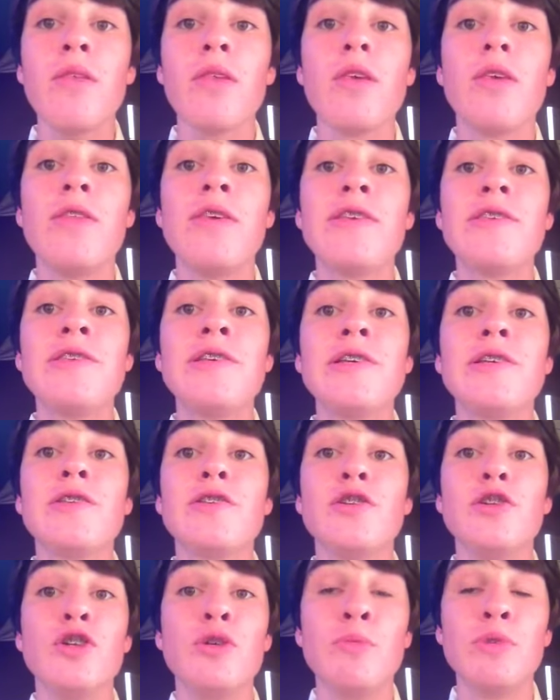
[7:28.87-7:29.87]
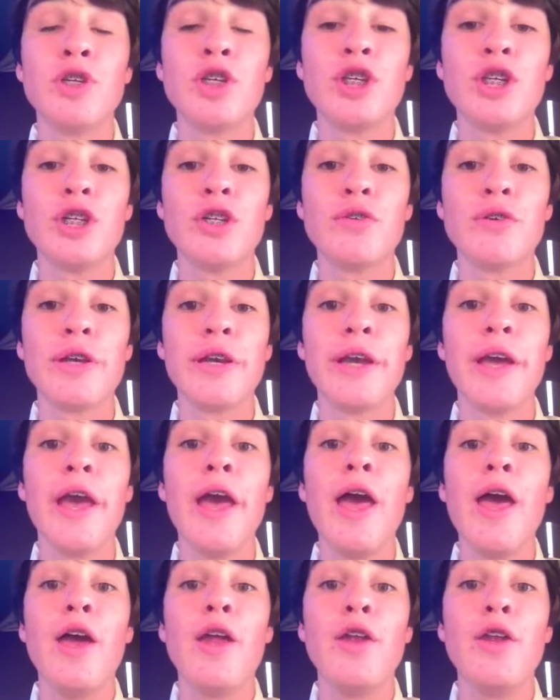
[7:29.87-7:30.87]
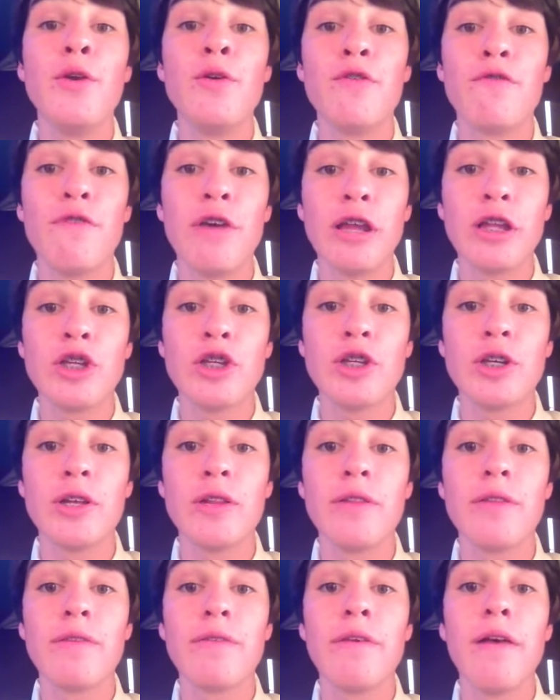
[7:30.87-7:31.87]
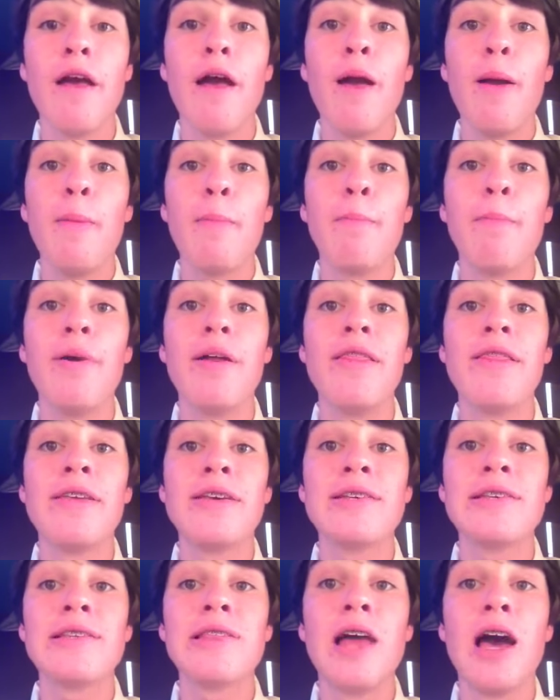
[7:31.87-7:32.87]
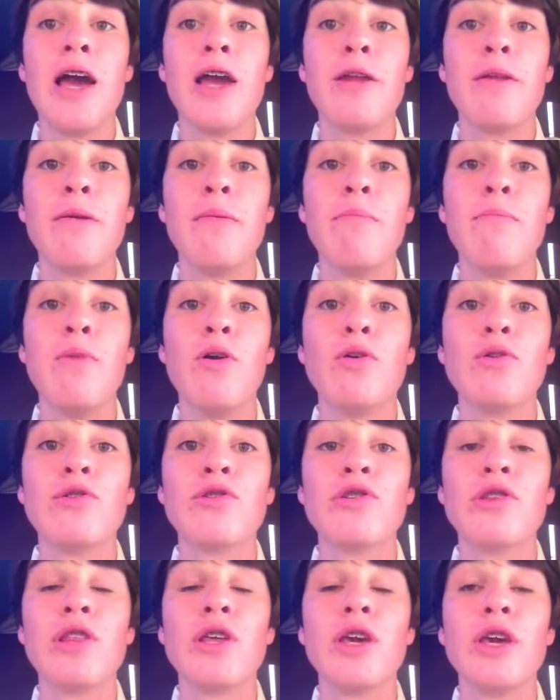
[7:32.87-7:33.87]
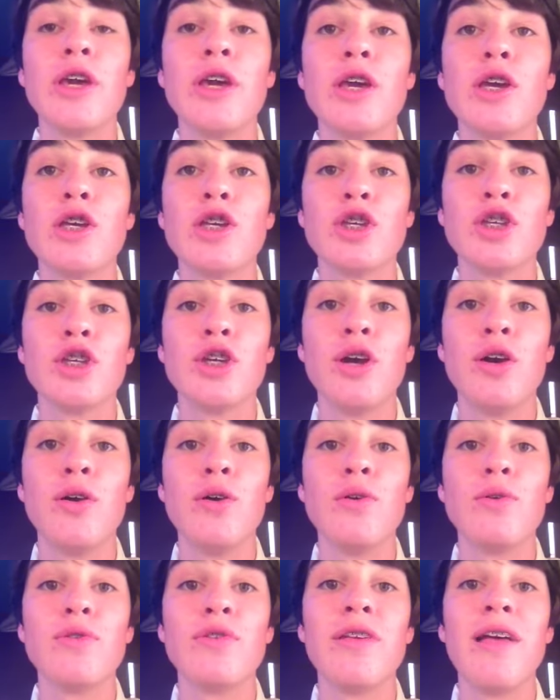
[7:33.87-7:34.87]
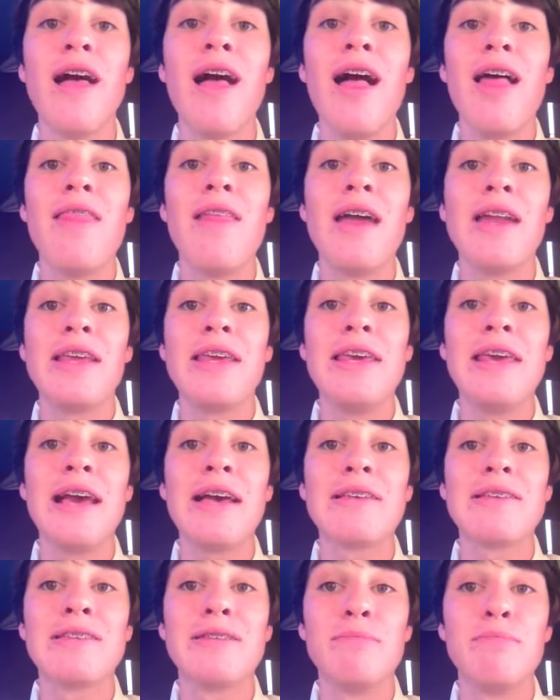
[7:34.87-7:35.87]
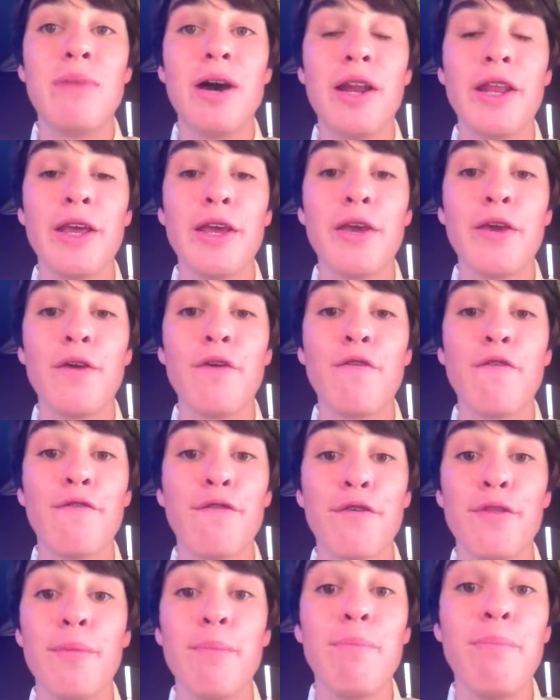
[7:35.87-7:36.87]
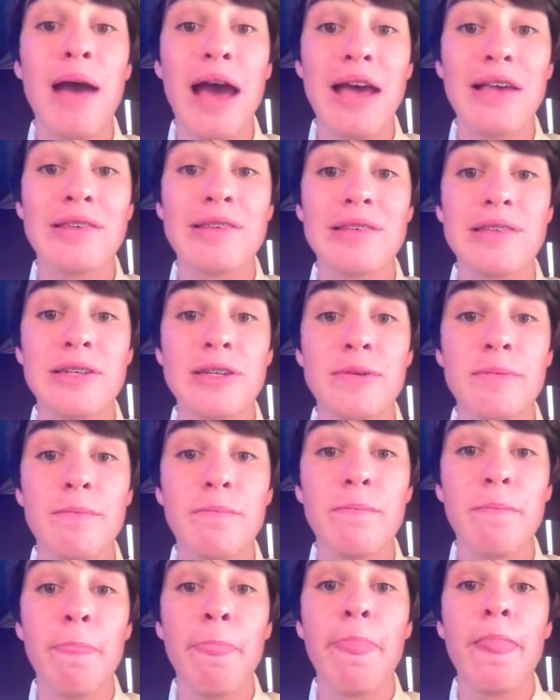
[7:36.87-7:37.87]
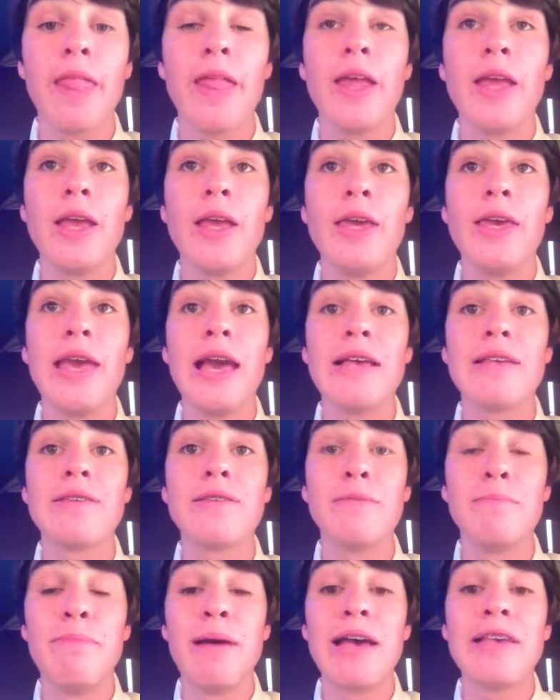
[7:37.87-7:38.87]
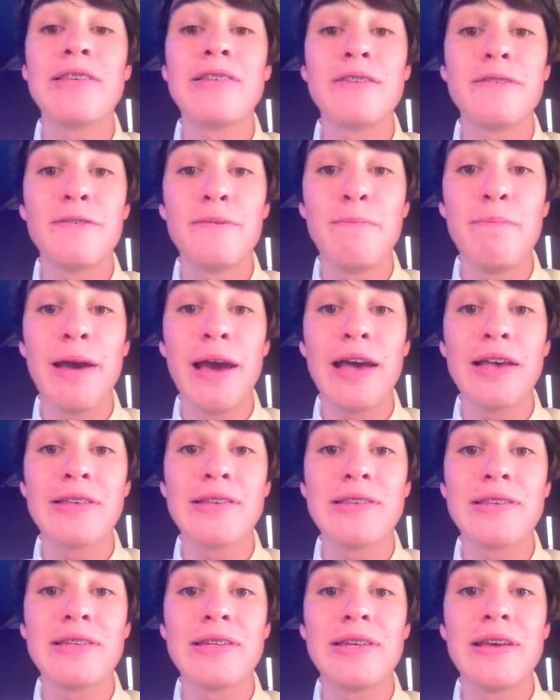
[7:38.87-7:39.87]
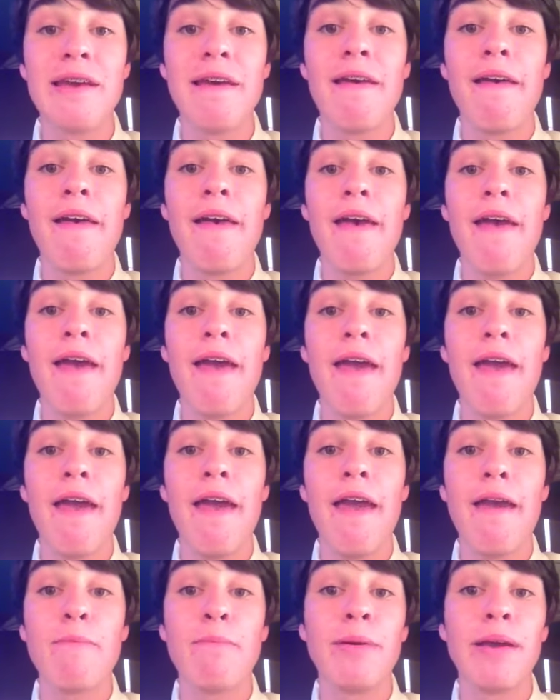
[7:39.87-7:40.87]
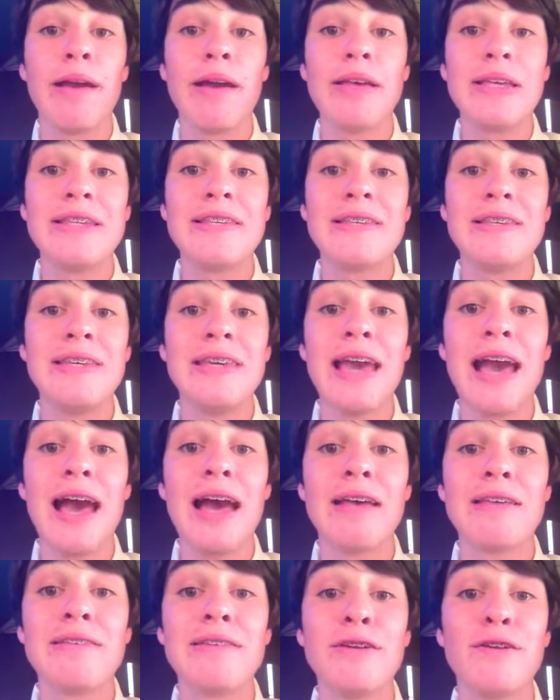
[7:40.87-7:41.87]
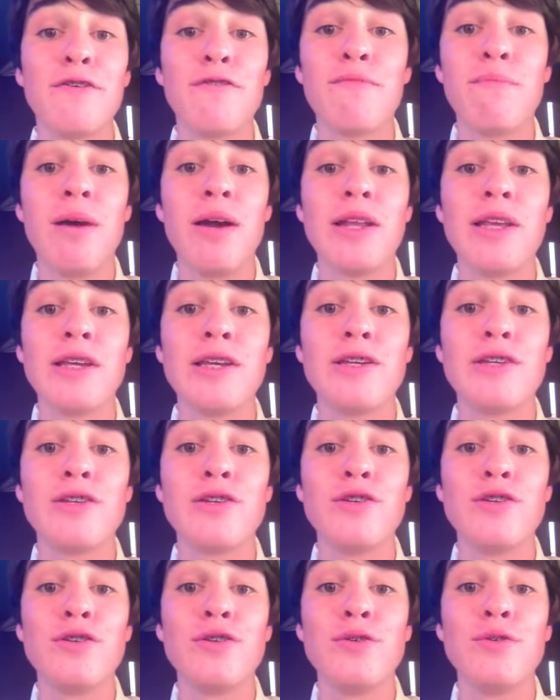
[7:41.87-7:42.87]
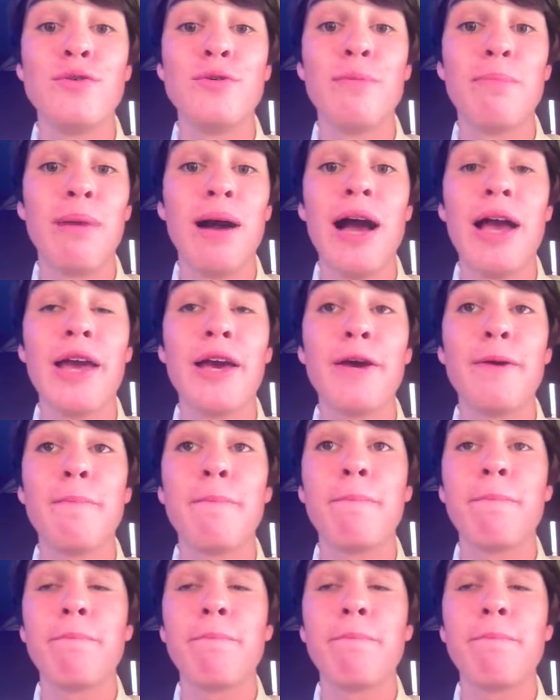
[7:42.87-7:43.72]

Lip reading: This is new machinery, new inventions, but this line mostly shows that he has the money for the best. He has the best of the best because he has enough money to buy it.